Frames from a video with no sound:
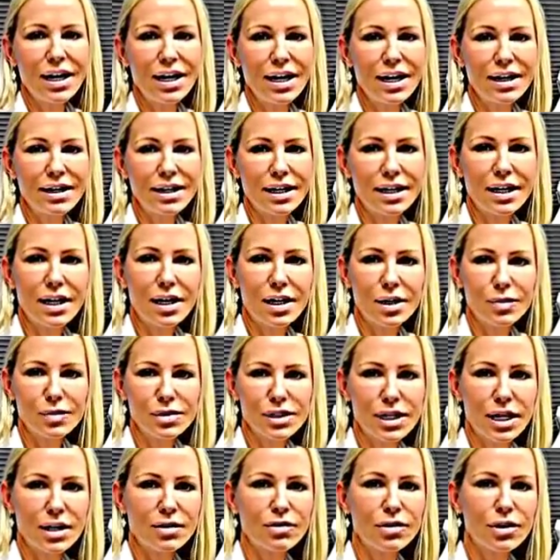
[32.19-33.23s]
and that
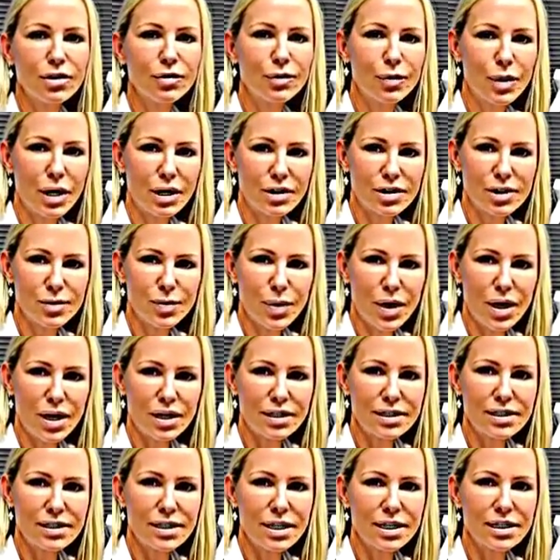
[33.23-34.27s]
helps get rid of brown
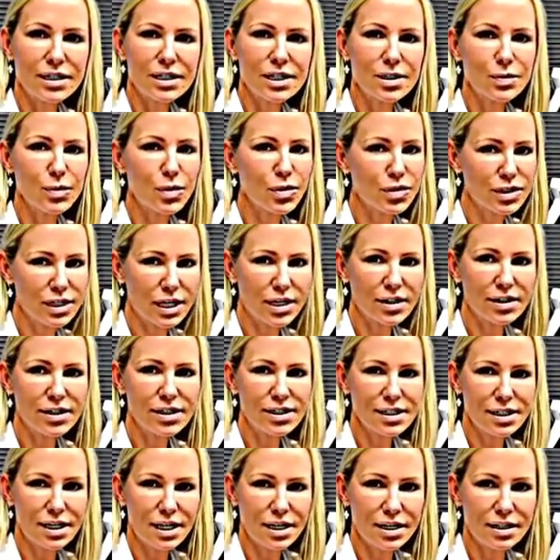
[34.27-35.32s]
spots and smooths out
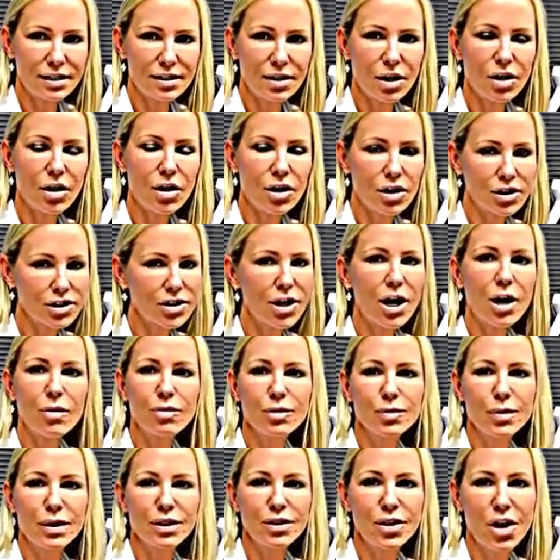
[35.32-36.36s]
the skin, also
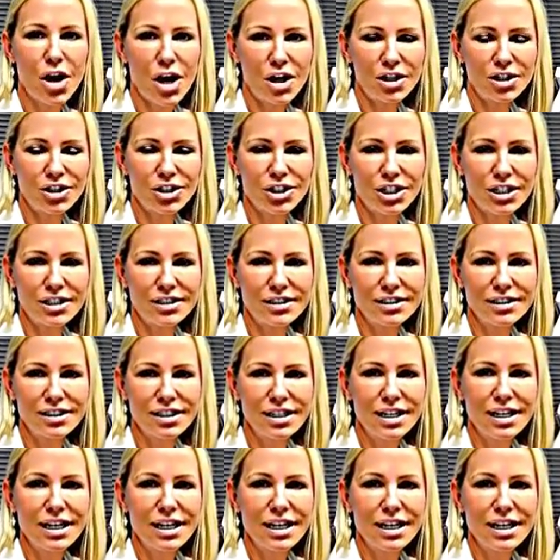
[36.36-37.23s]
helps build collagen.